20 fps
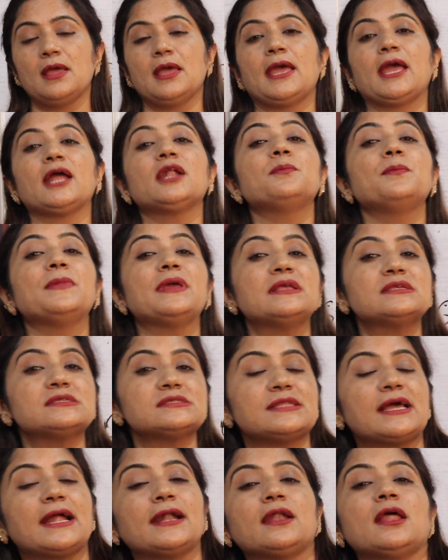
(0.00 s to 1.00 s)
It means
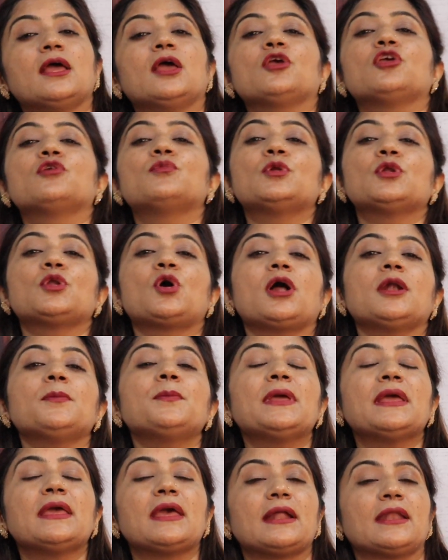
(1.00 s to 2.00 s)
that you will not
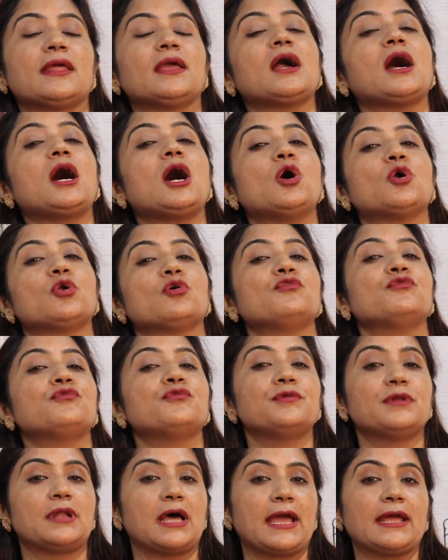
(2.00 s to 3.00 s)
be getting out of
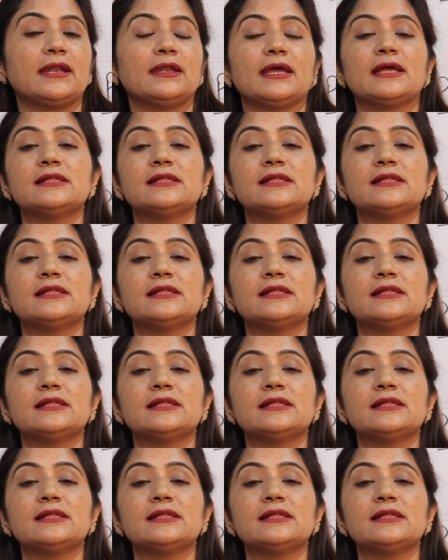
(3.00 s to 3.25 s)
9,